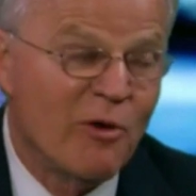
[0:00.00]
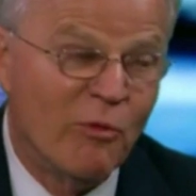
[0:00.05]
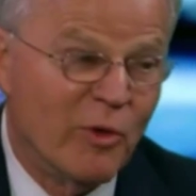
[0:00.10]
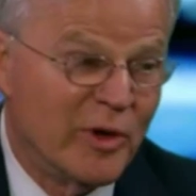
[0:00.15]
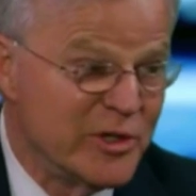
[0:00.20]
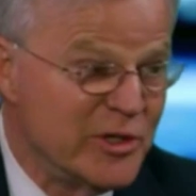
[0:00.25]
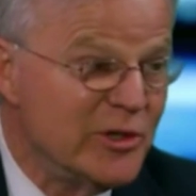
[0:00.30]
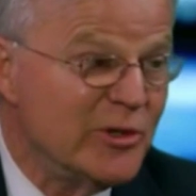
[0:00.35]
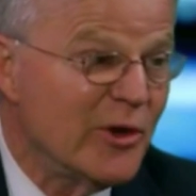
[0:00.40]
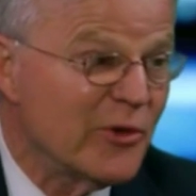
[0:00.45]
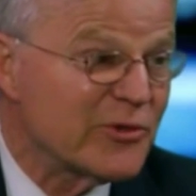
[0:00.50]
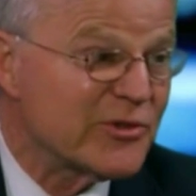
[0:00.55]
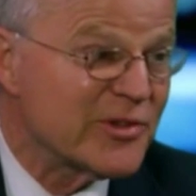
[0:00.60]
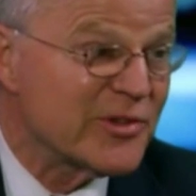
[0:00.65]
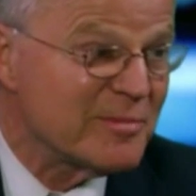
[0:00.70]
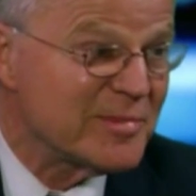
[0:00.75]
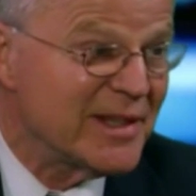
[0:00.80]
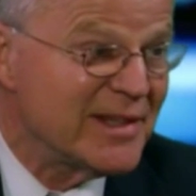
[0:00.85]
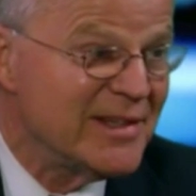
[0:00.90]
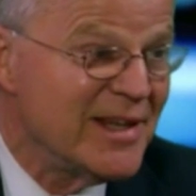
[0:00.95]
Well, you know
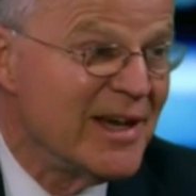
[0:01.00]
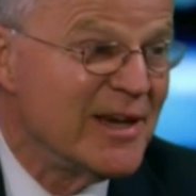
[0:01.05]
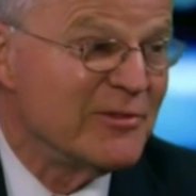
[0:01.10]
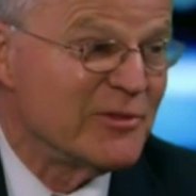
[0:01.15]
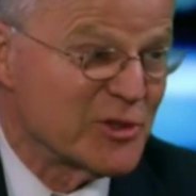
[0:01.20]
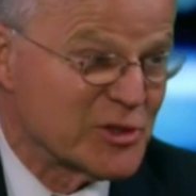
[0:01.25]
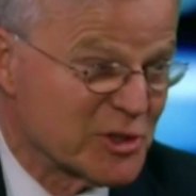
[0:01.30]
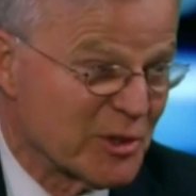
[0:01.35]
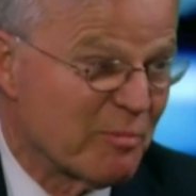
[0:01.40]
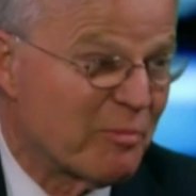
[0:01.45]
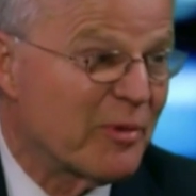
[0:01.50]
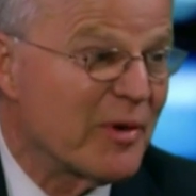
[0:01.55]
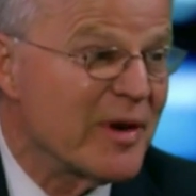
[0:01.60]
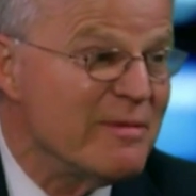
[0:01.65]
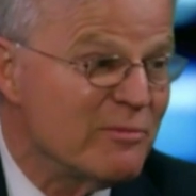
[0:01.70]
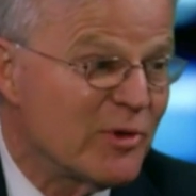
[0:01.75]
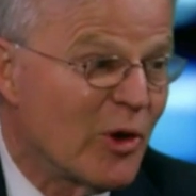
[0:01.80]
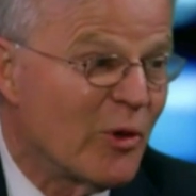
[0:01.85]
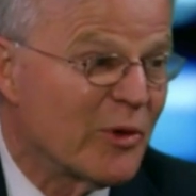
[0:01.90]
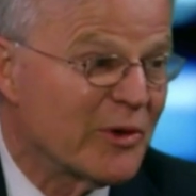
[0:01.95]
something? The
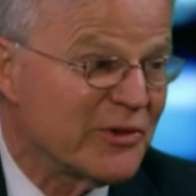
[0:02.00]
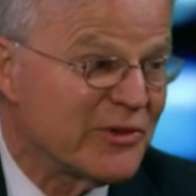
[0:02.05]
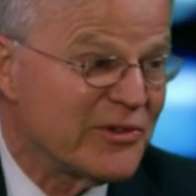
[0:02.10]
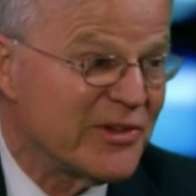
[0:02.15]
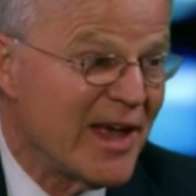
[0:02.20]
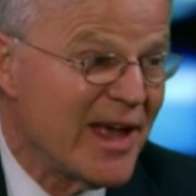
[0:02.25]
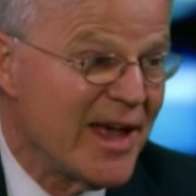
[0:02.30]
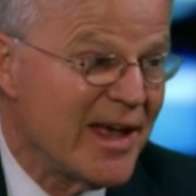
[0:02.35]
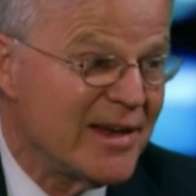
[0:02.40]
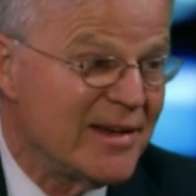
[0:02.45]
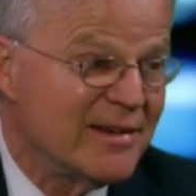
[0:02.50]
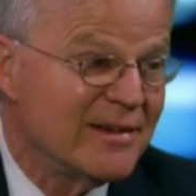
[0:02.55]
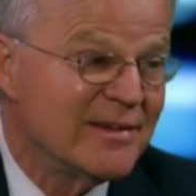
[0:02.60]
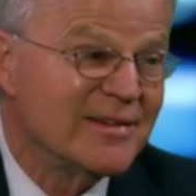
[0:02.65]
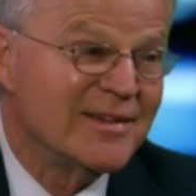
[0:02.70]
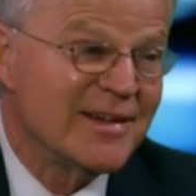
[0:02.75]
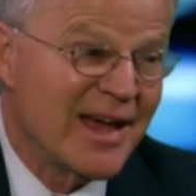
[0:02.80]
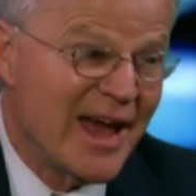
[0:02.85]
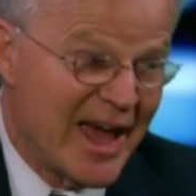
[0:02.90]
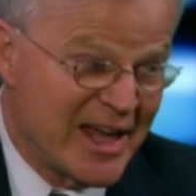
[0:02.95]
Supreme Court said
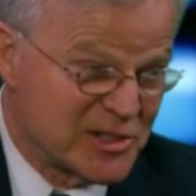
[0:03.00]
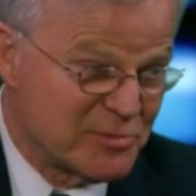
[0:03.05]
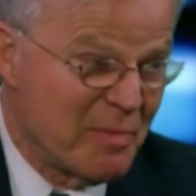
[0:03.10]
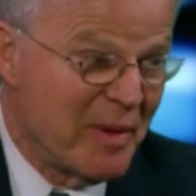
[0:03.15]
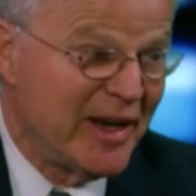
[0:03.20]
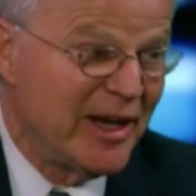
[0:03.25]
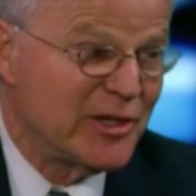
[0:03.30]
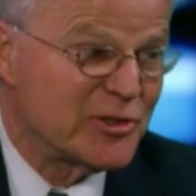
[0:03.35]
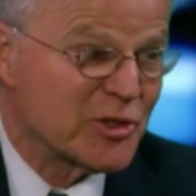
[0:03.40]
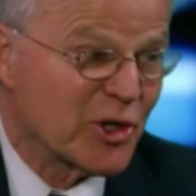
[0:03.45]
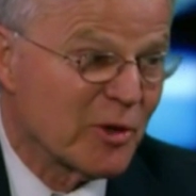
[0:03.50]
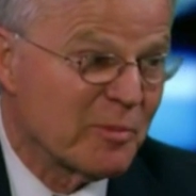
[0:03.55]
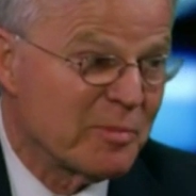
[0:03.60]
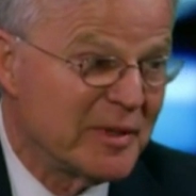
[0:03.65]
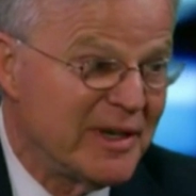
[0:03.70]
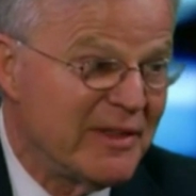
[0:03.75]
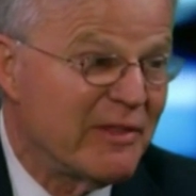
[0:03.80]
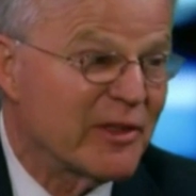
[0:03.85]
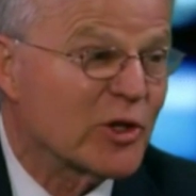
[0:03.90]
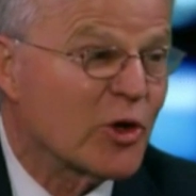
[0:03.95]
it's been
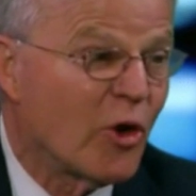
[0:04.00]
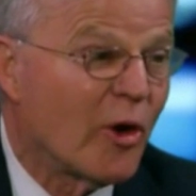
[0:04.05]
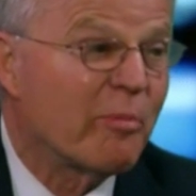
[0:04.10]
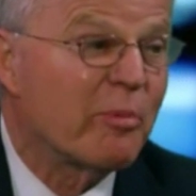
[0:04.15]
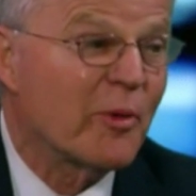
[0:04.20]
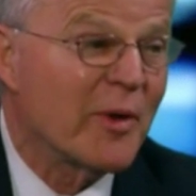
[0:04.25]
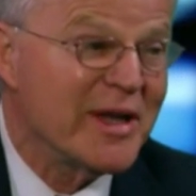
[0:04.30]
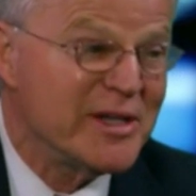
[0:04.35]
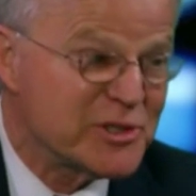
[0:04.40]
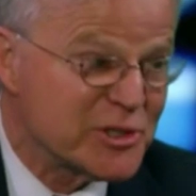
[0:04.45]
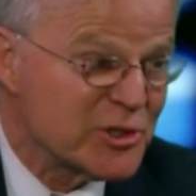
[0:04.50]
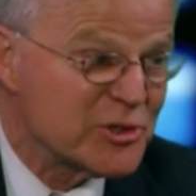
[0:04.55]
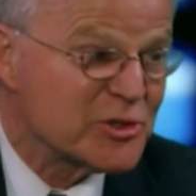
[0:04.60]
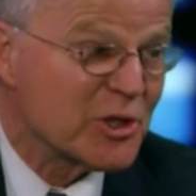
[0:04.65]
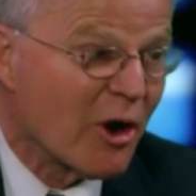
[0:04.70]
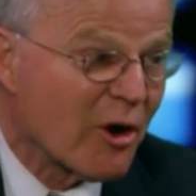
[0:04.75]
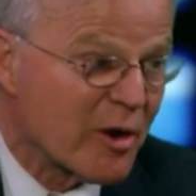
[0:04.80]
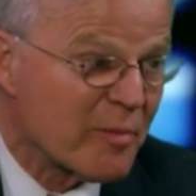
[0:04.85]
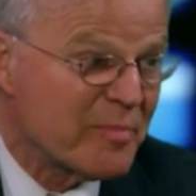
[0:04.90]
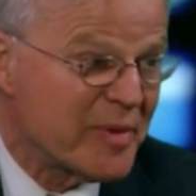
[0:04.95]
interpreted that corporations
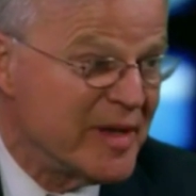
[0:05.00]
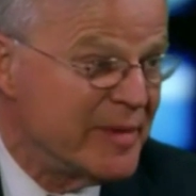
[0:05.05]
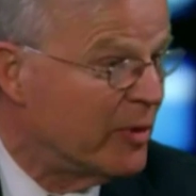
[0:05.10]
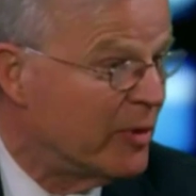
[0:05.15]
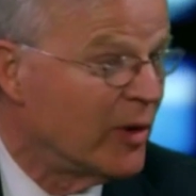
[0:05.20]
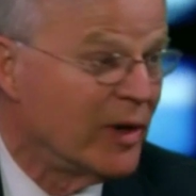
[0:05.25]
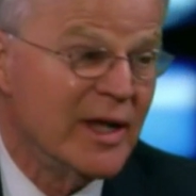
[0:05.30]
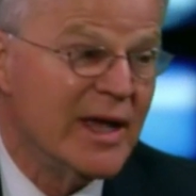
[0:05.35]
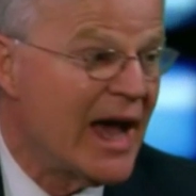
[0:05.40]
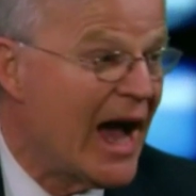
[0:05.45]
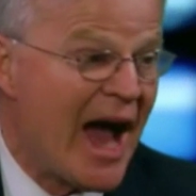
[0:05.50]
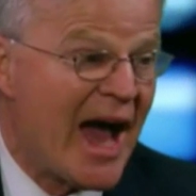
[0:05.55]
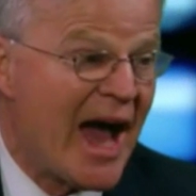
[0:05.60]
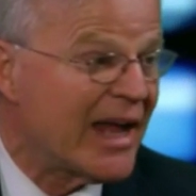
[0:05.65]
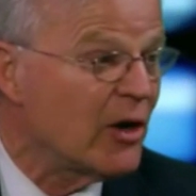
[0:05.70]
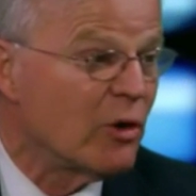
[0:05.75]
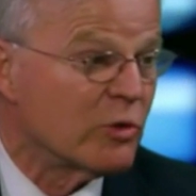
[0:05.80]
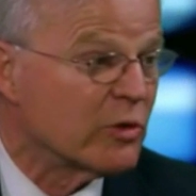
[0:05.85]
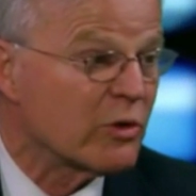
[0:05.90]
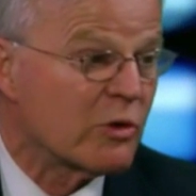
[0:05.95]
are people.
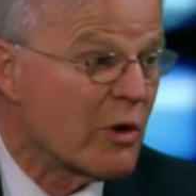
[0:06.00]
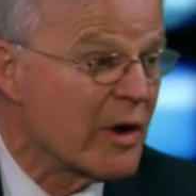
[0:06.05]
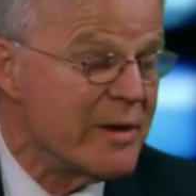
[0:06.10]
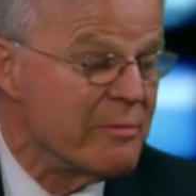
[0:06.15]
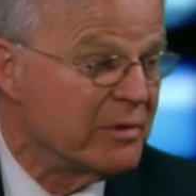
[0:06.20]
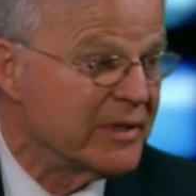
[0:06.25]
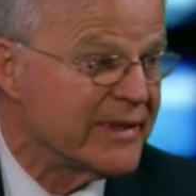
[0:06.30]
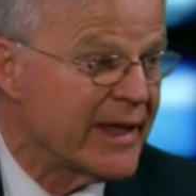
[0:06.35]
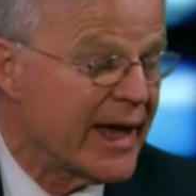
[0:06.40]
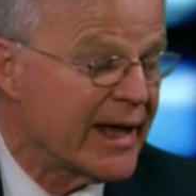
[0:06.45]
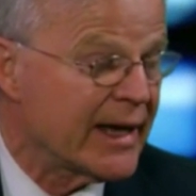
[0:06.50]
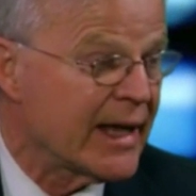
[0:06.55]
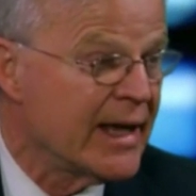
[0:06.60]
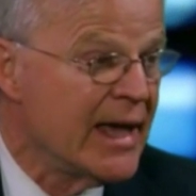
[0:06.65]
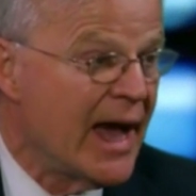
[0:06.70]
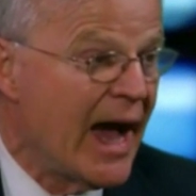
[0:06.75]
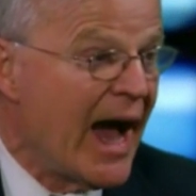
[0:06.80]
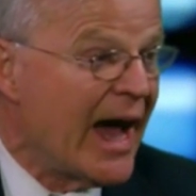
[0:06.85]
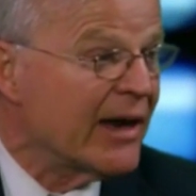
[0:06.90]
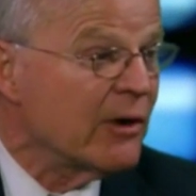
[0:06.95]
I don't agree with that.
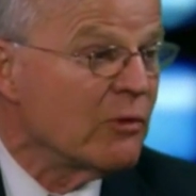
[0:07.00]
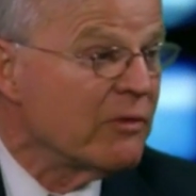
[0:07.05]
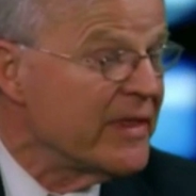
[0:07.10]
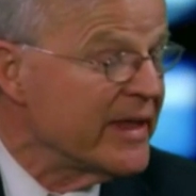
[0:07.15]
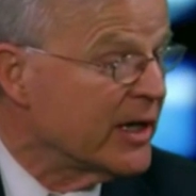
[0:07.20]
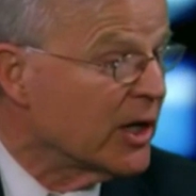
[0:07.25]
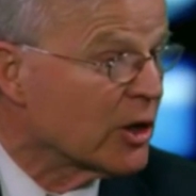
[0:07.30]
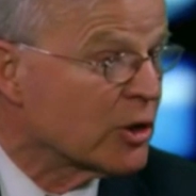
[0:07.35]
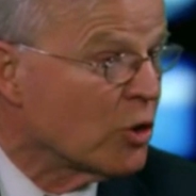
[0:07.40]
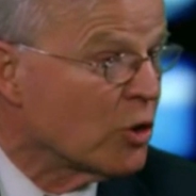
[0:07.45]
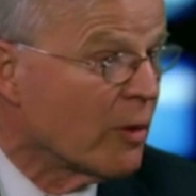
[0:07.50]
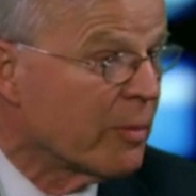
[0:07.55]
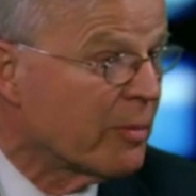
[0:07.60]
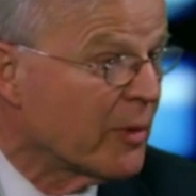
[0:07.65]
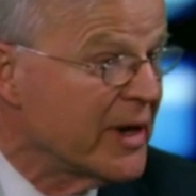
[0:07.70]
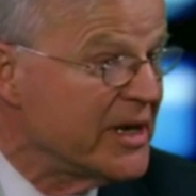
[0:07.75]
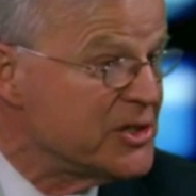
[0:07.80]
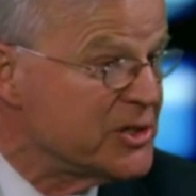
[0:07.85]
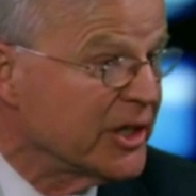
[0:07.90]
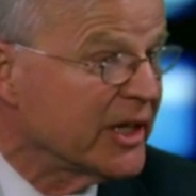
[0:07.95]
I don't think a
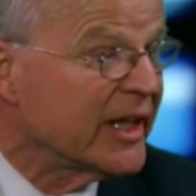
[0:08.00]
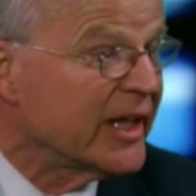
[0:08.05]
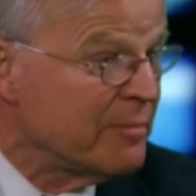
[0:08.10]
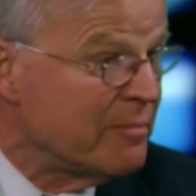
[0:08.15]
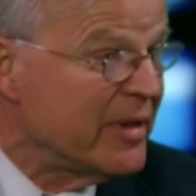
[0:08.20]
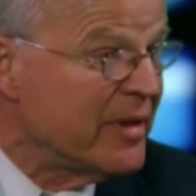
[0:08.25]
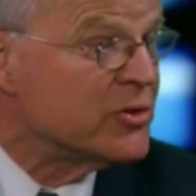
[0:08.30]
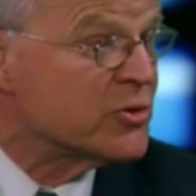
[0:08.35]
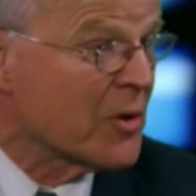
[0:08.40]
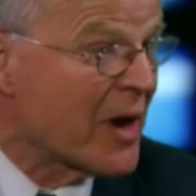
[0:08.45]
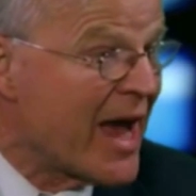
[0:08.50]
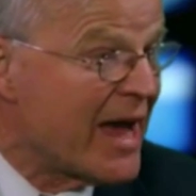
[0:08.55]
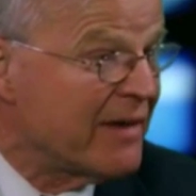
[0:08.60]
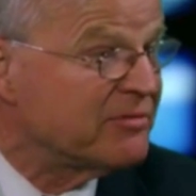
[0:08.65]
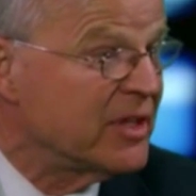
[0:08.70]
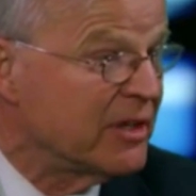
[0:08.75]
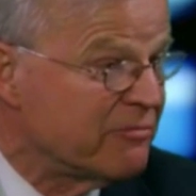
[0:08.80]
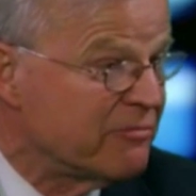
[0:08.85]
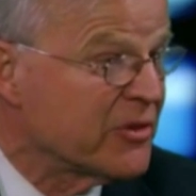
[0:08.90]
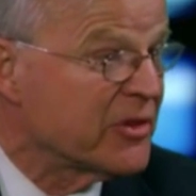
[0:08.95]
corporation can be
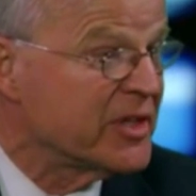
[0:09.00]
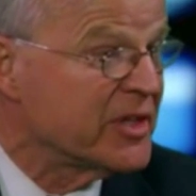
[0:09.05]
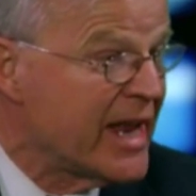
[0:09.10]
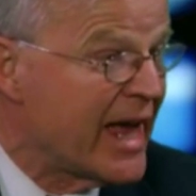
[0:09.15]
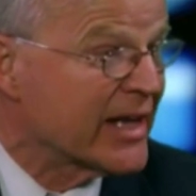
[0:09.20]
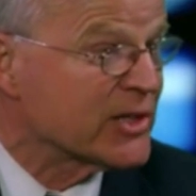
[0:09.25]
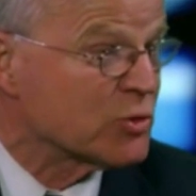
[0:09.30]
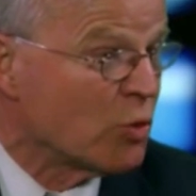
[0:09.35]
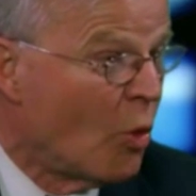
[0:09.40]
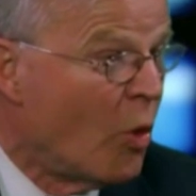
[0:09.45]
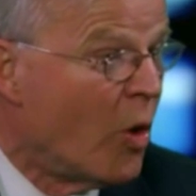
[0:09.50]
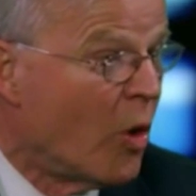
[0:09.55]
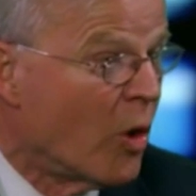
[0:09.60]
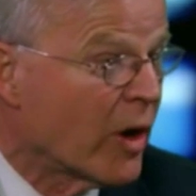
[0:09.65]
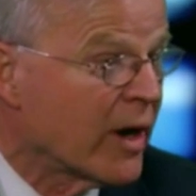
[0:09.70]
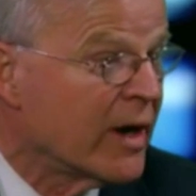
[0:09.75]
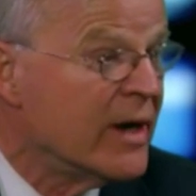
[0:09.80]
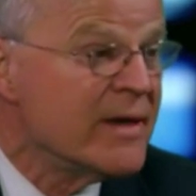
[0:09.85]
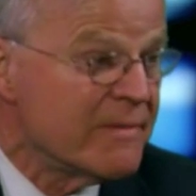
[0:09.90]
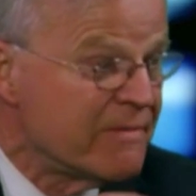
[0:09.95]
drafted for the next
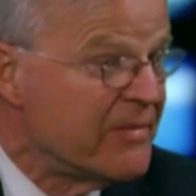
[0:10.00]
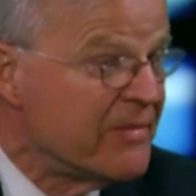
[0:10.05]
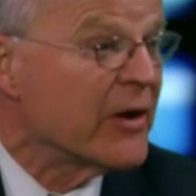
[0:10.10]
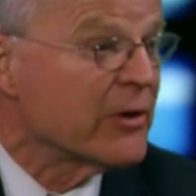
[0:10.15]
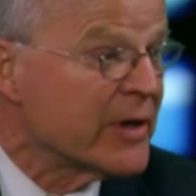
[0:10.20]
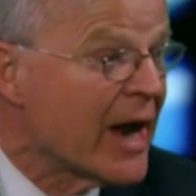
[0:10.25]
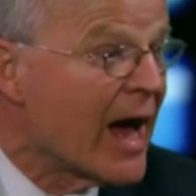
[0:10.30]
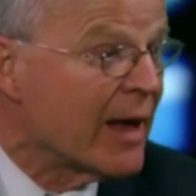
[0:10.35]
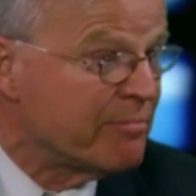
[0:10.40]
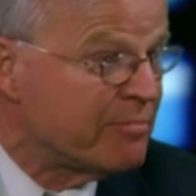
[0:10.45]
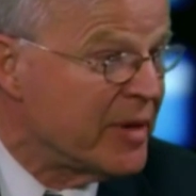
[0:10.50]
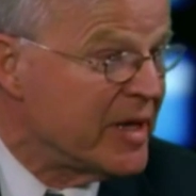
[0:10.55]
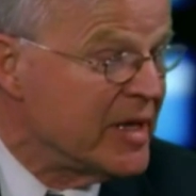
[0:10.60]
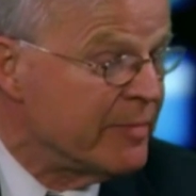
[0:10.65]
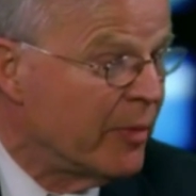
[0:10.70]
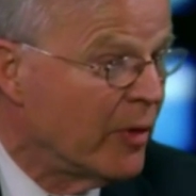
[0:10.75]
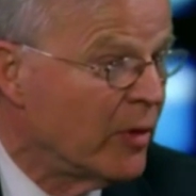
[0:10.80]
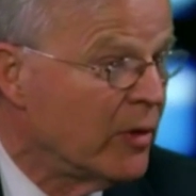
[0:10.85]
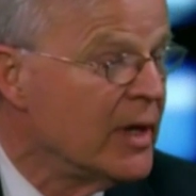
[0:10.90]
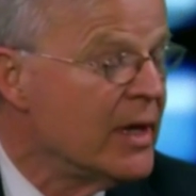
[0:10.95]
war. They're not
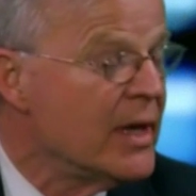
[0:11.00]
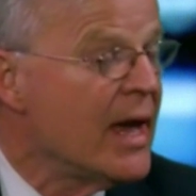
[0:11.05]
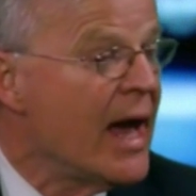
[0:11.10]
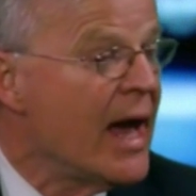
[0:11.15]
people.